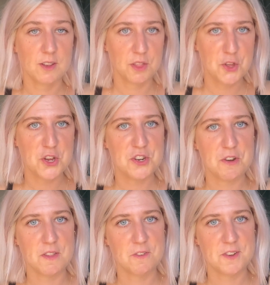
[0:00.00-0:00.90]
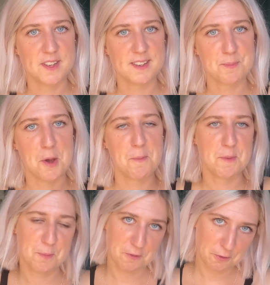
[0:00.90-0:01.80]
So third year in the physics
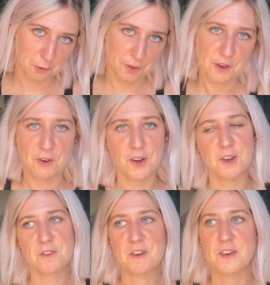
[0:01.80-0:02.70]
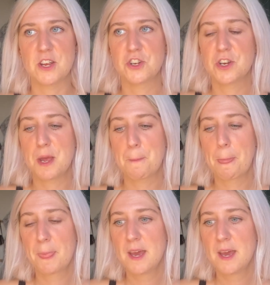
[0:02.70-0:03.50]
department, but fourth year including the foundation year.